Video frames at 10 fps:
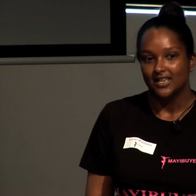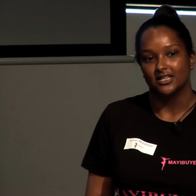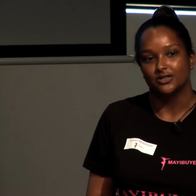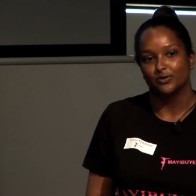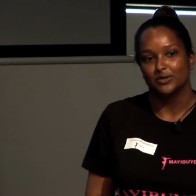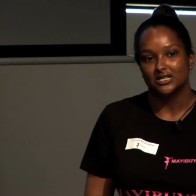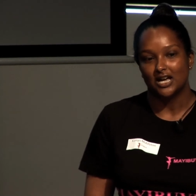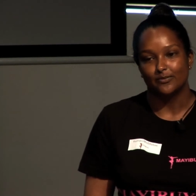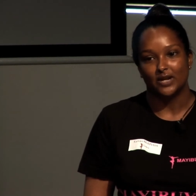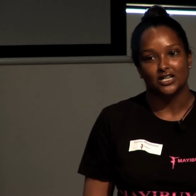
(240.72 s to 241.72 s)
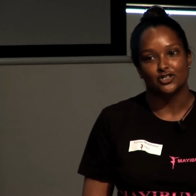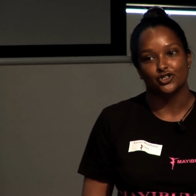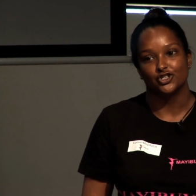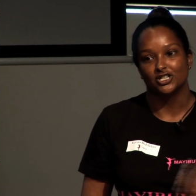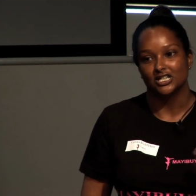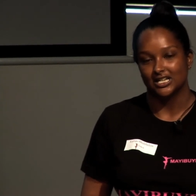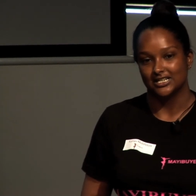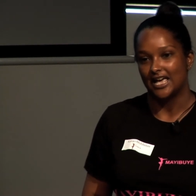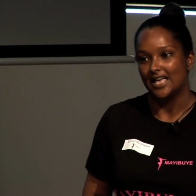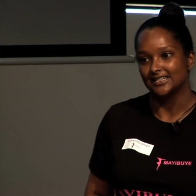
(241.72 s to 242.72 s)
This will be done by introducing a
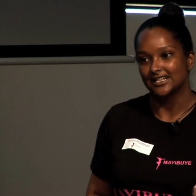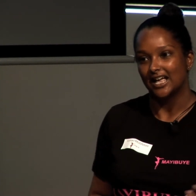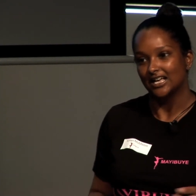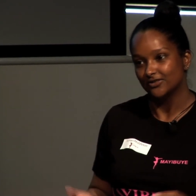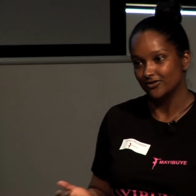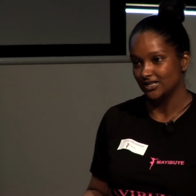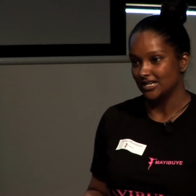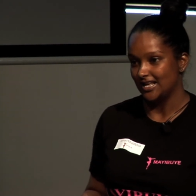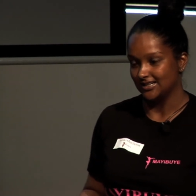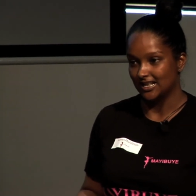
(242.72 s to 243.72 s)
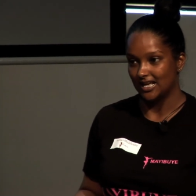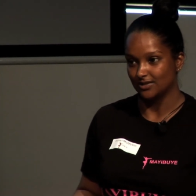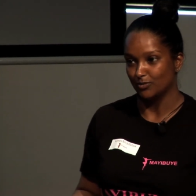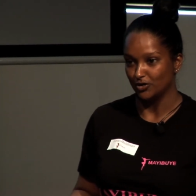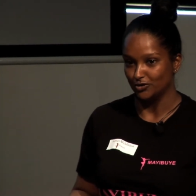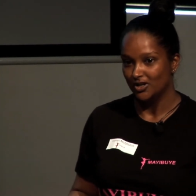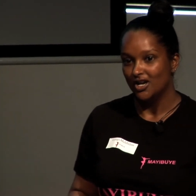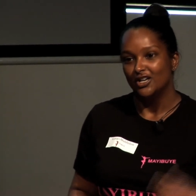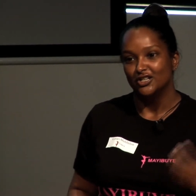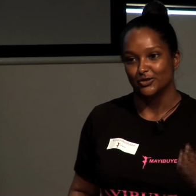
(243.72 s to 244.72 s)
dance class for a dance class model.
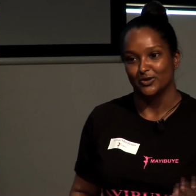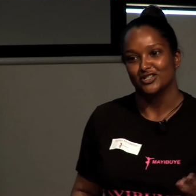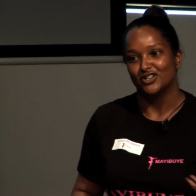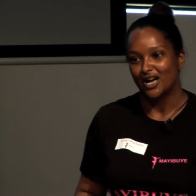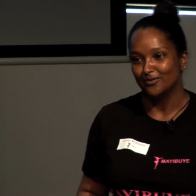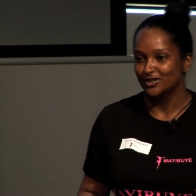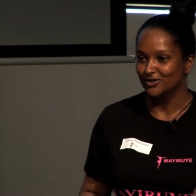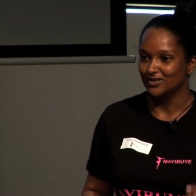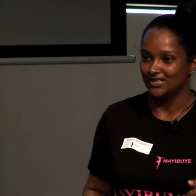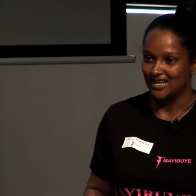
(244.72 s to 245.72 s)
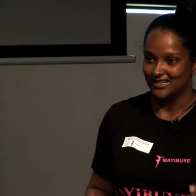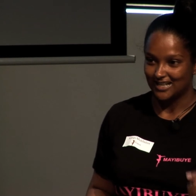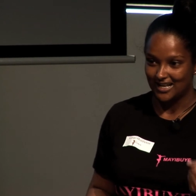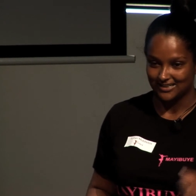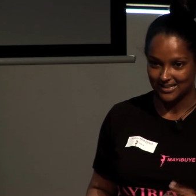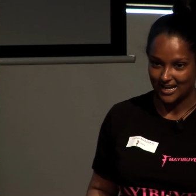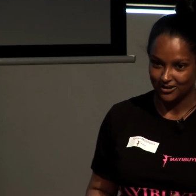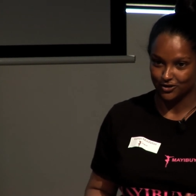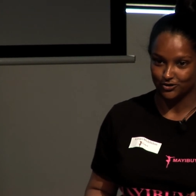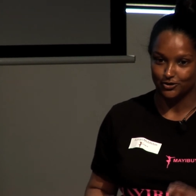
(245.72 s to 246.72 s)
So when you come to do a dance class at
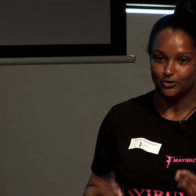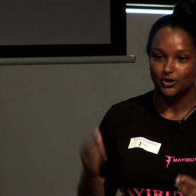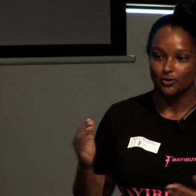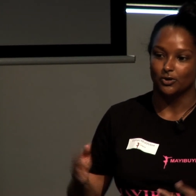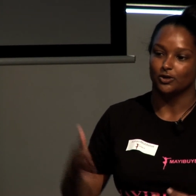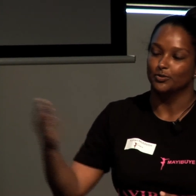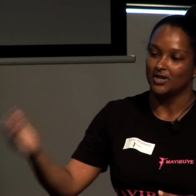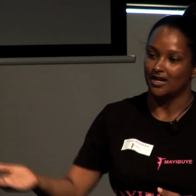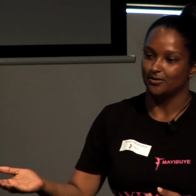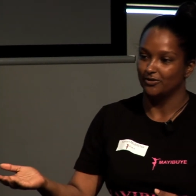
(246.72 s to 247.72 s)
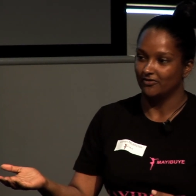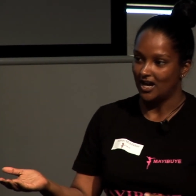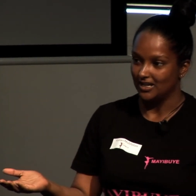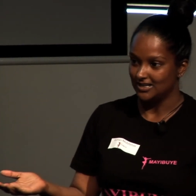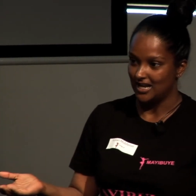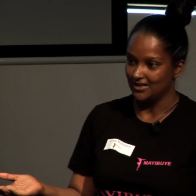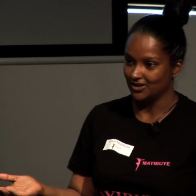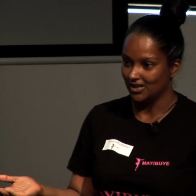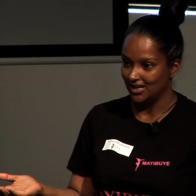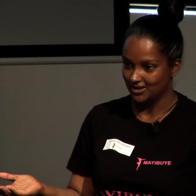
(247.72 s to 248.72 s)
our school, we will be able to provide a dance
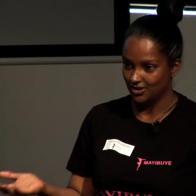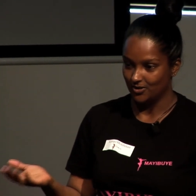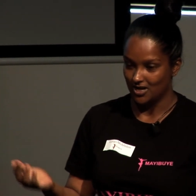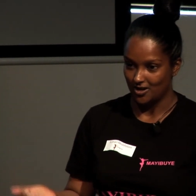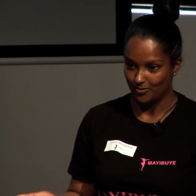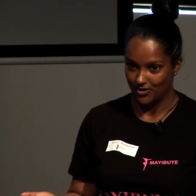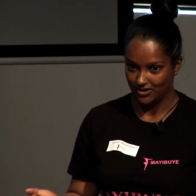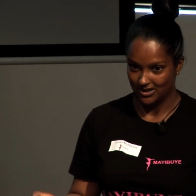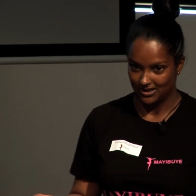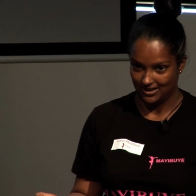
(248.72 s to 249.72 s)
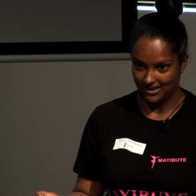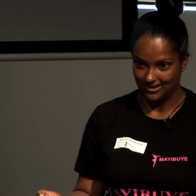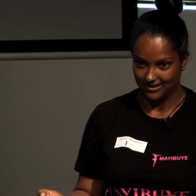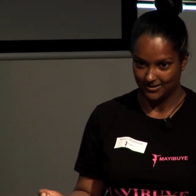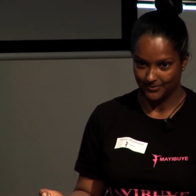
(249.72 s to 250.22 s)
class to a young person in need.